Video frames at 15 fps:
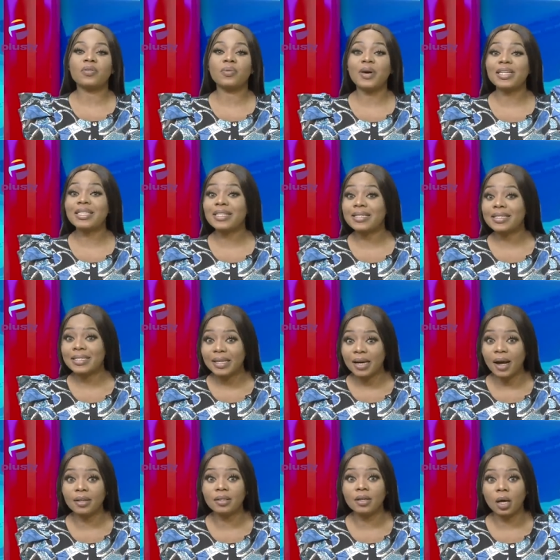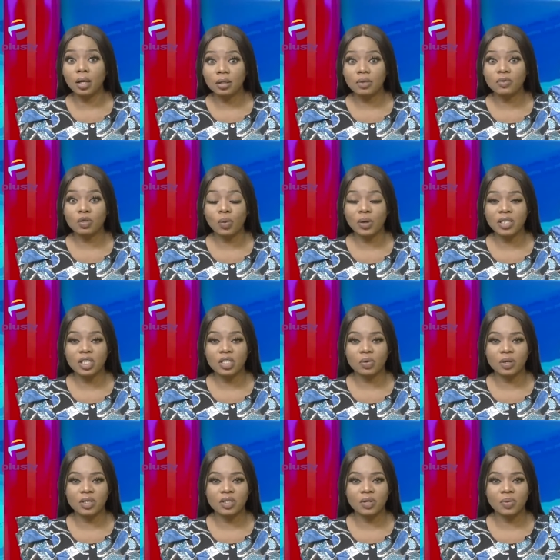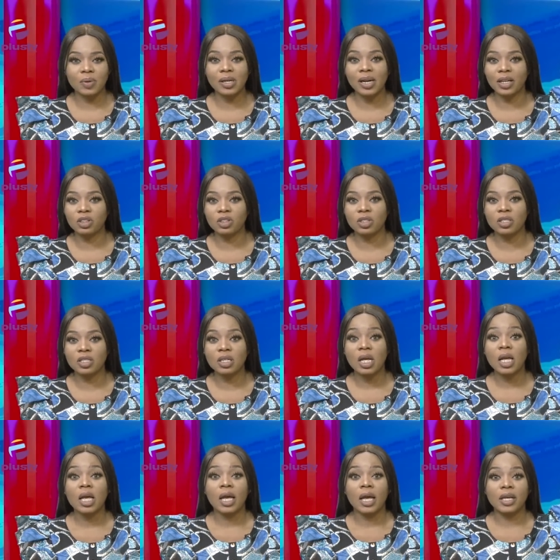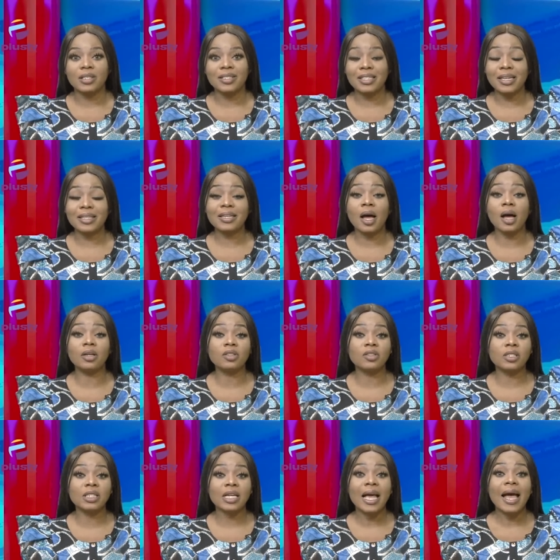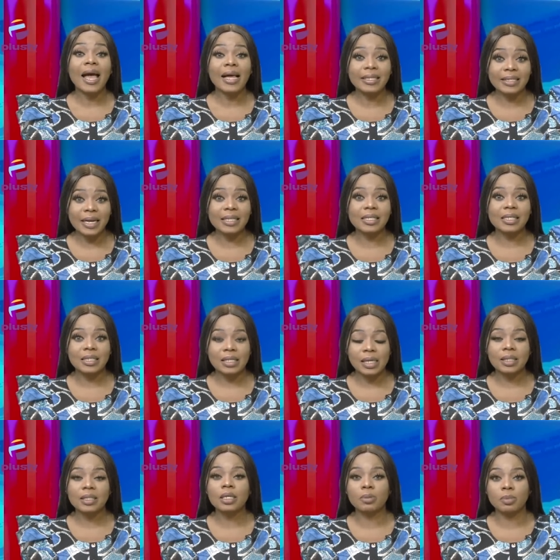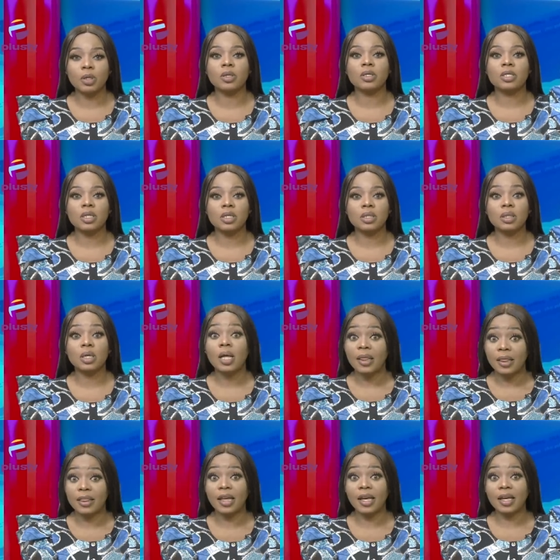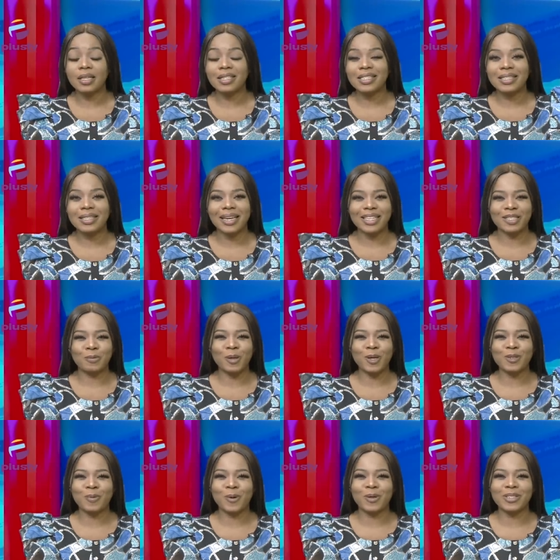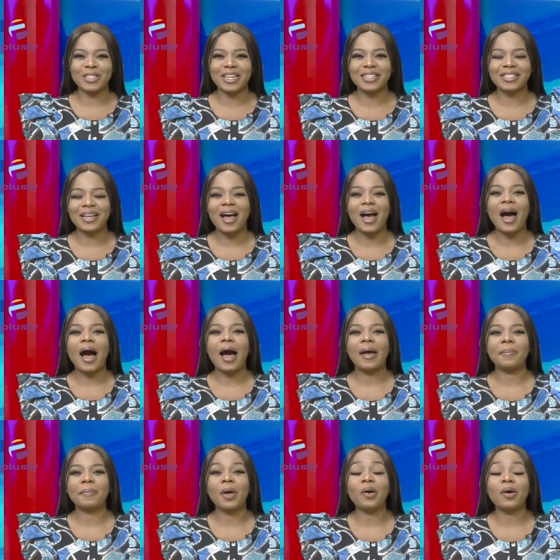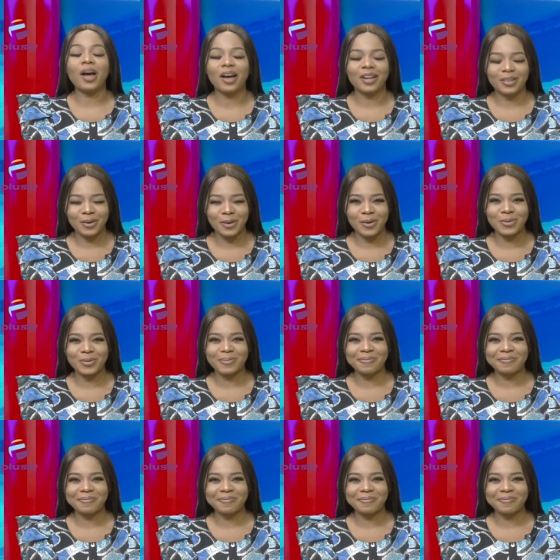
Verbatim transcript: threatens the conduct of 2023 elections in 686 communities. This is Plus Politics. I am Mary Anacon.